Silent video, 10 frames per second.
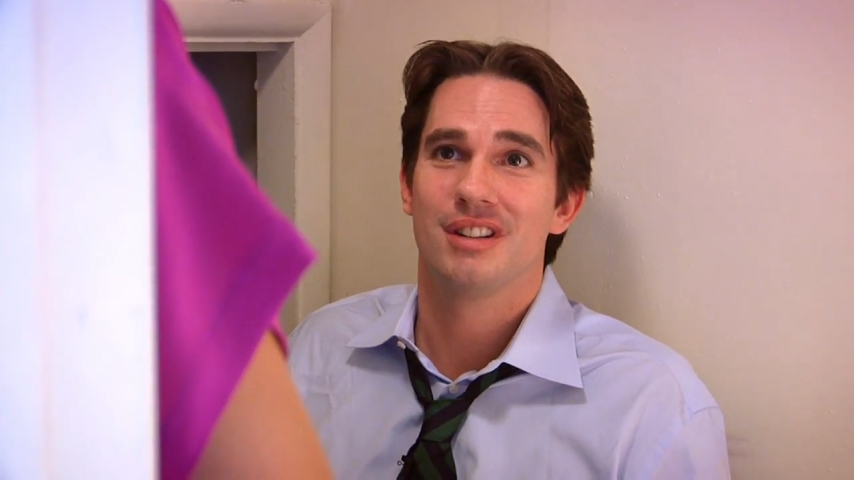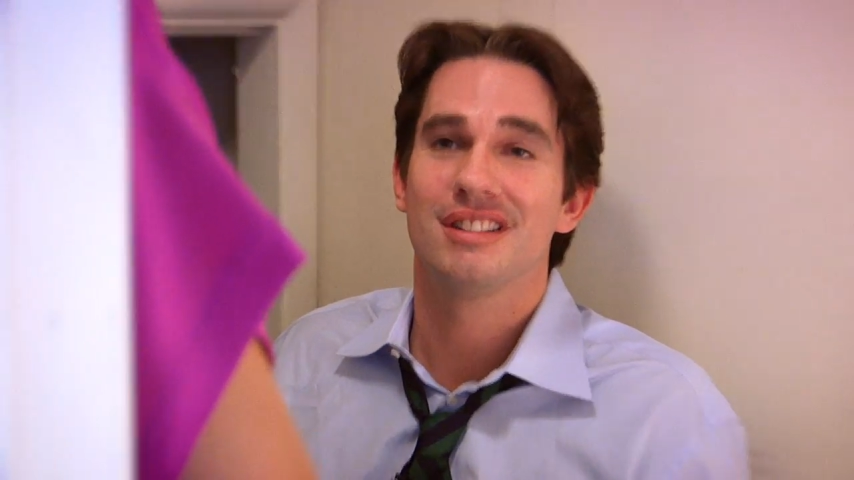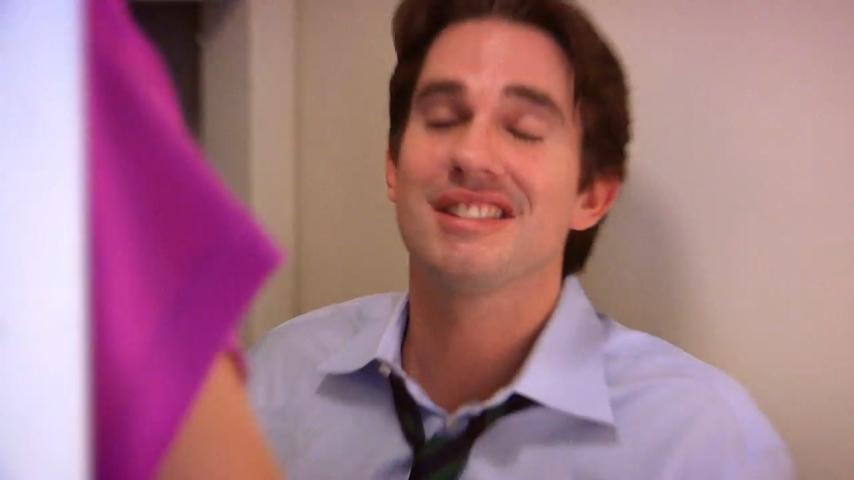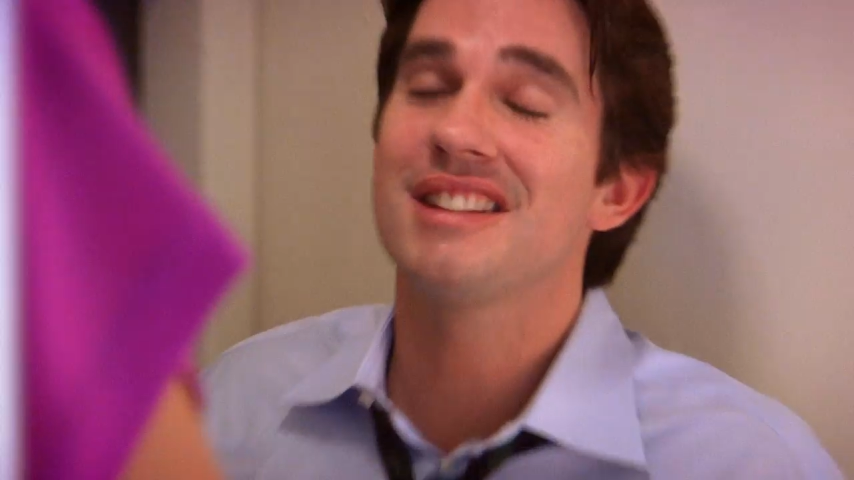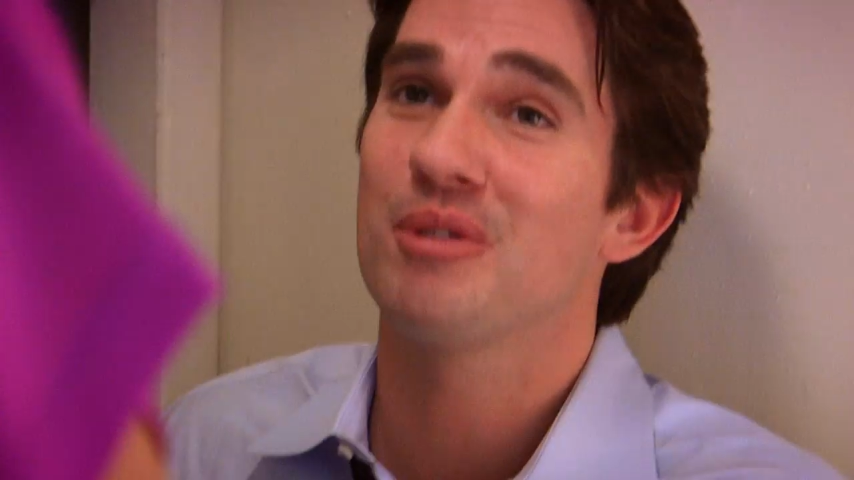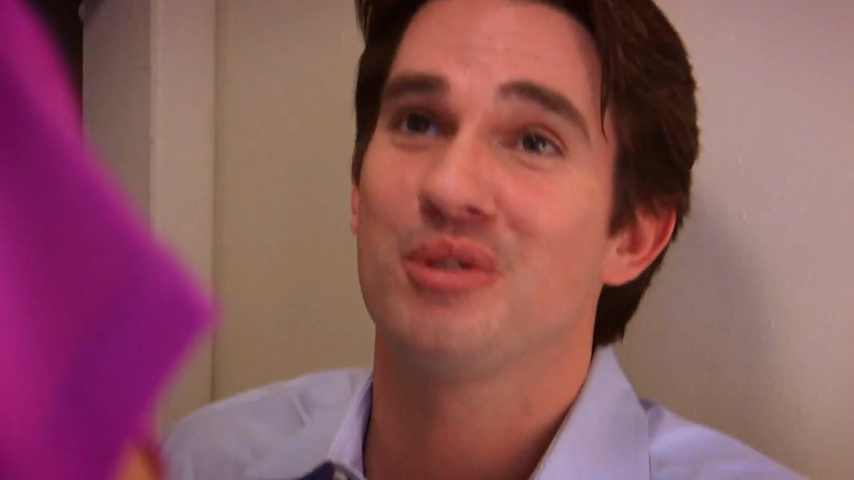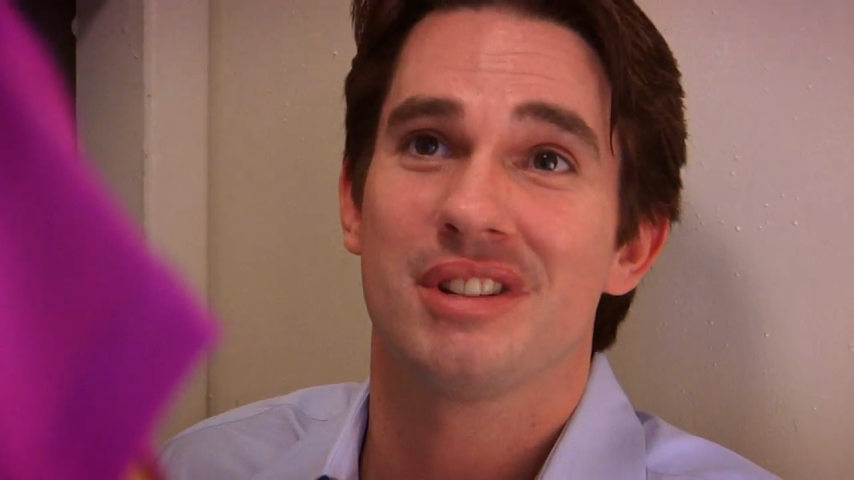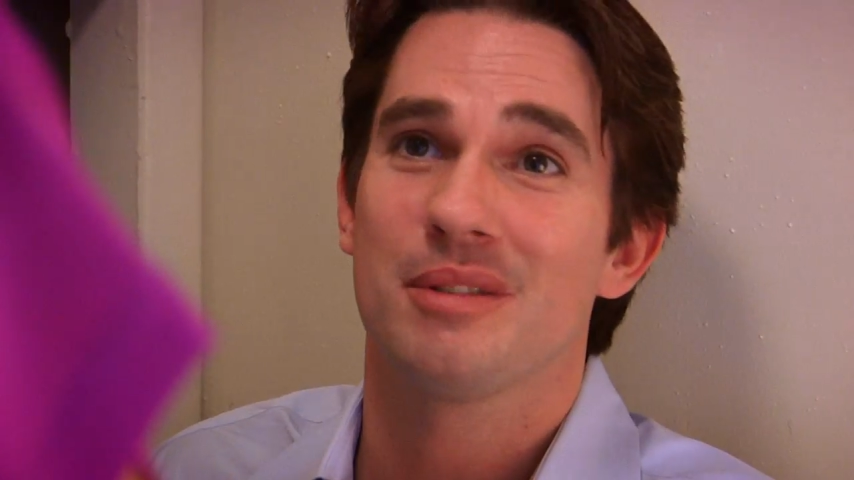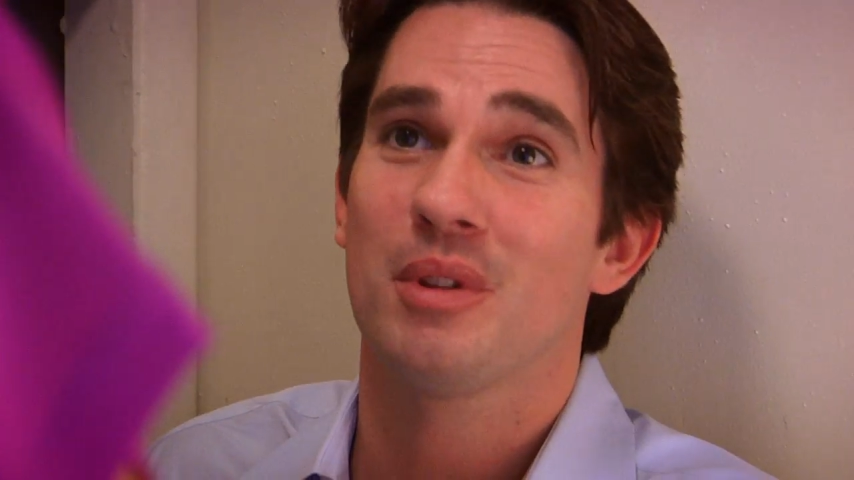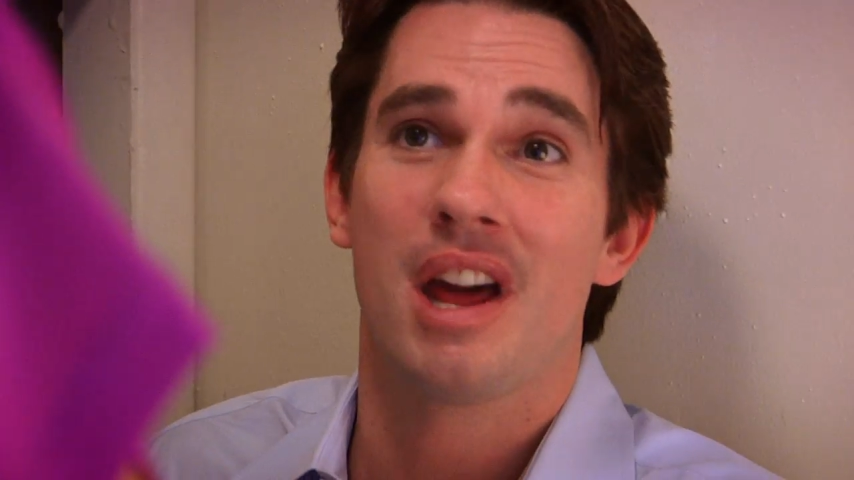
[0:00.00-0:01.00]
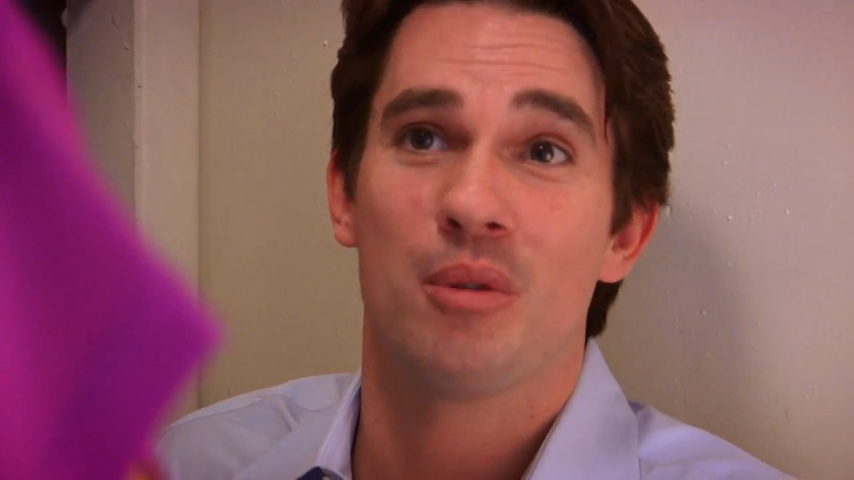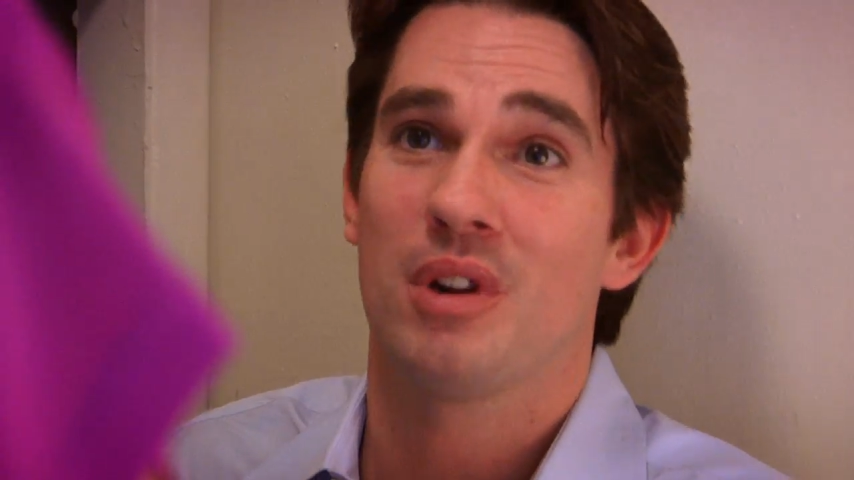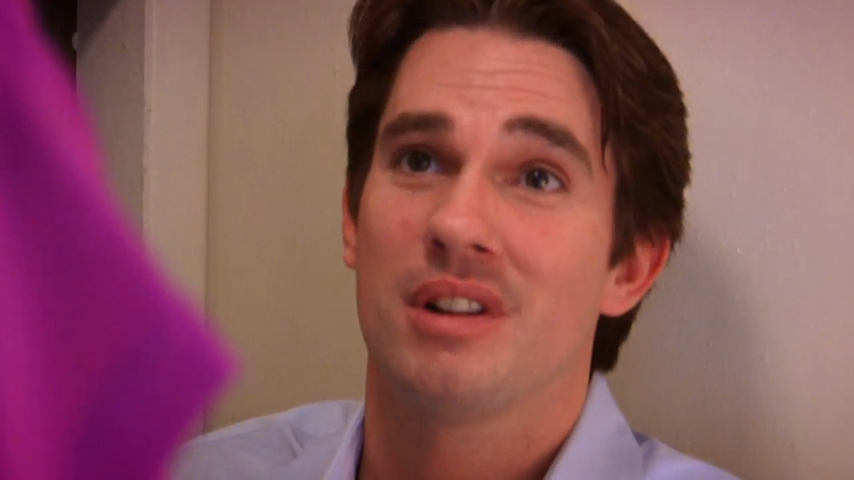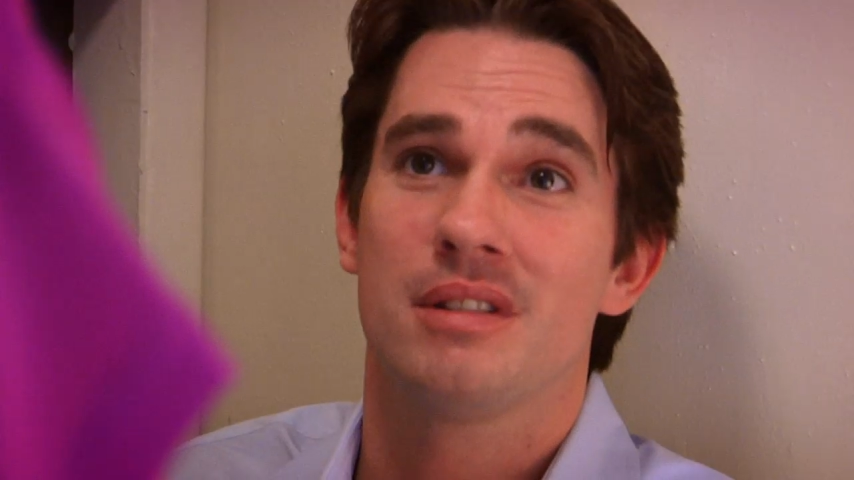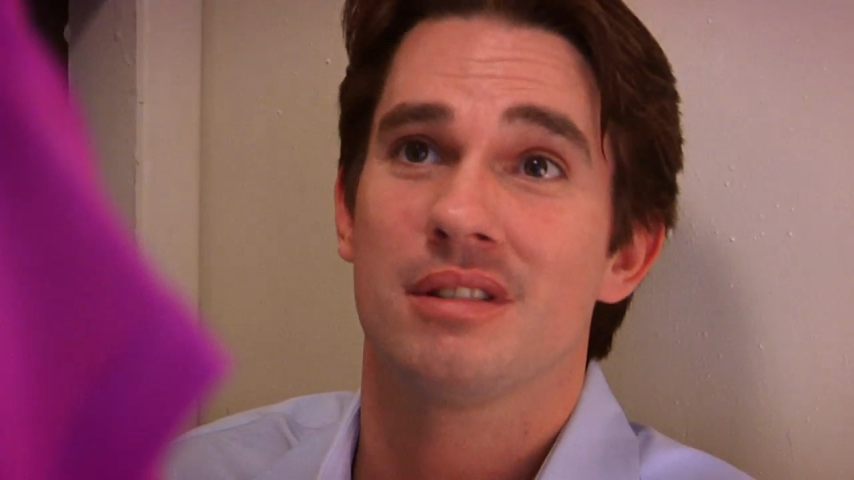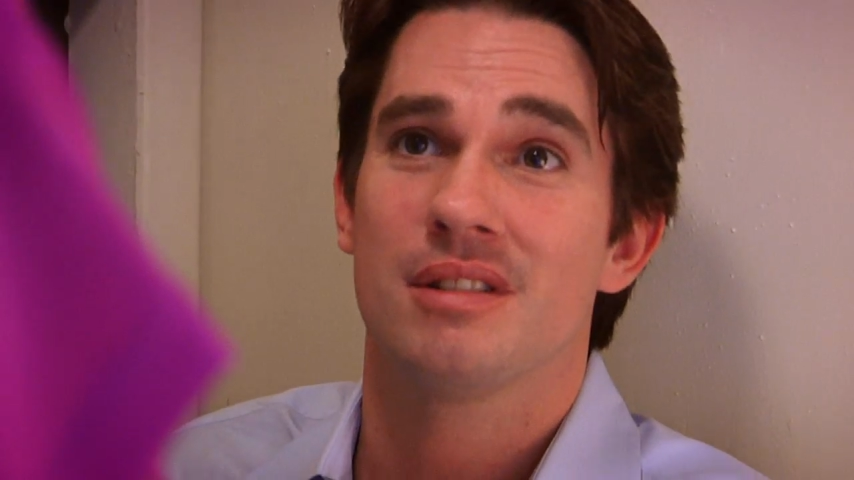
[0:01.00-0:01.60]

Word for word: Let's not ruin this with a lot of words.